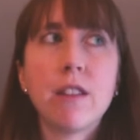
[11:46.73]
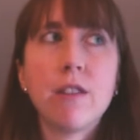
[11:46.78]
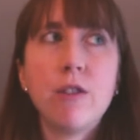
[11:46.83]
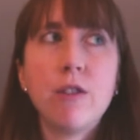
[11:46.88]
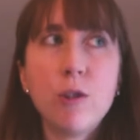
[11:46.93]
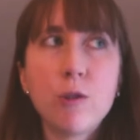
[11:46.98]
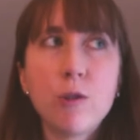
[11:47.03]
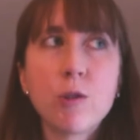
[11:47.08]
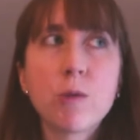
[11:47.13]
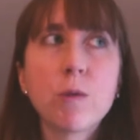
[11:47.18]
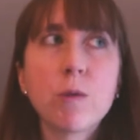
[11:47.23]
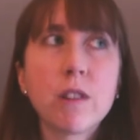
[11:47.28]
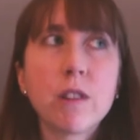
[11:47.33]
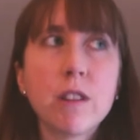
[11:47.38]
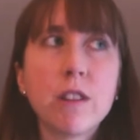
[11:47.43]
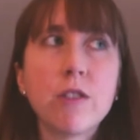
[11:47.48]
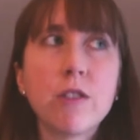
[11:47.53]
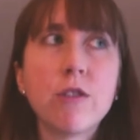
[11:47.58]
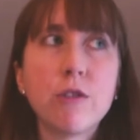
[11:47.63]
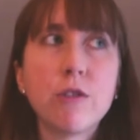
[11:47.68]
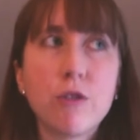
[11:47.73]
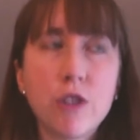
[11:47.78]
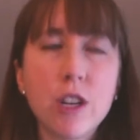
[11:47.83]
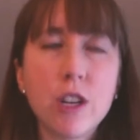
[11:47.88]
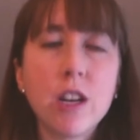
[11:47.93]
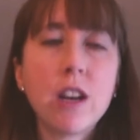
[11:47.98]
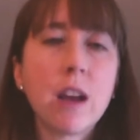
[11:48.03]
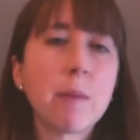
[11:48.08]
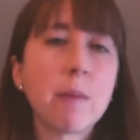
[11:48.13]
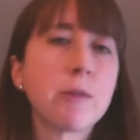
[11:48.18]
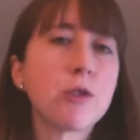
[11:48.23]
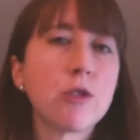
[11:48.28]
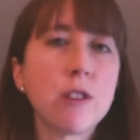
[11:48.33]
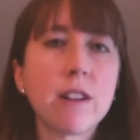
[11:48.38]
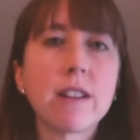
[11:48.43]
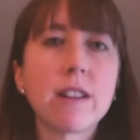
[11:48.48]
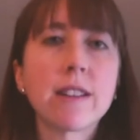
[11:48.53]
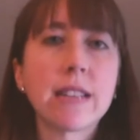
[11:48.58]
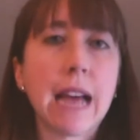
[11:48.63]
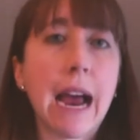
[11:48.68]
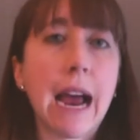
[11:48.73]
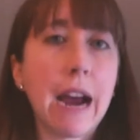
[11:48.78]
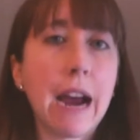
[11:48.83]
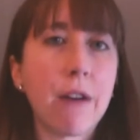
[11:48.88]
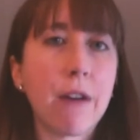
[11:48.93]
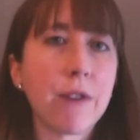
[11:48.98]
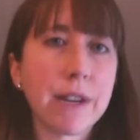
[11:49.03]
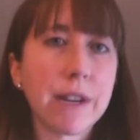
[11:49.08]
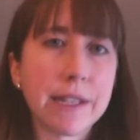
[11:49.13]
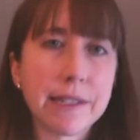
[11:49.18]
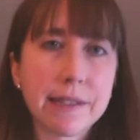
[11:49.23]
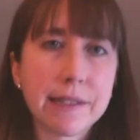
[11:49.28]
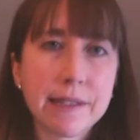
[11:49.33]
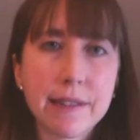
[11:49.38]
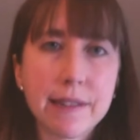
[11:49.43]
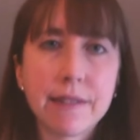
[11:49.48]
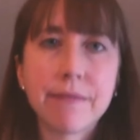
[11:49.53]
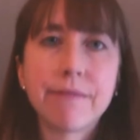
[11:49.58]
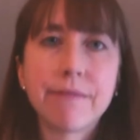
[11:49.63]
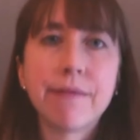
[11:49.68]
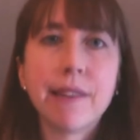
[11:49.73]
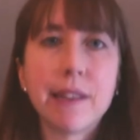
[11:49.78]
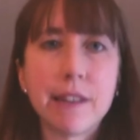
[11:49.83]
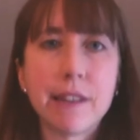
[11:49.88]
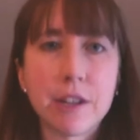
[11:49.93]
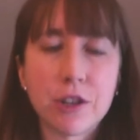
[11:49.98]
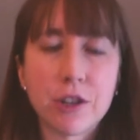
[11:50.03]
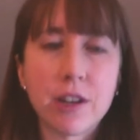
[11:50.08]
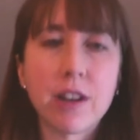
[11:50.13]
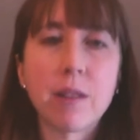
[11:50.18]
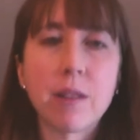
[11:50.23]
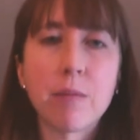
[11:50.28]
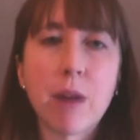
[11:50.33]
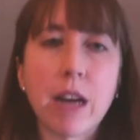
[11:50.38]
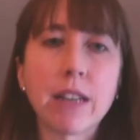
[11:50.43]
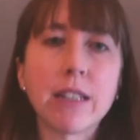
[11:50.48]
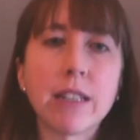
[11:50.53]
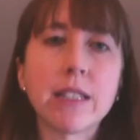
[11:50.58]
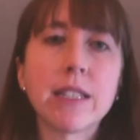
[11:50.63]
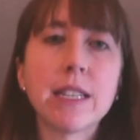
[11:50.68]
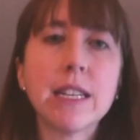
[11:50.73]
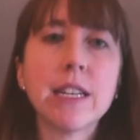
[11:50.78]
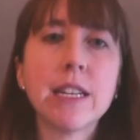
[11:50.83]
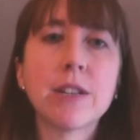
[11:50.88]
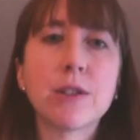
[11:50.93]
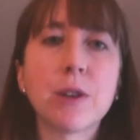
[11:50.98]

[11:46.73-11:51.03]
usually GDM is treated as a high risk condition in pregnancy.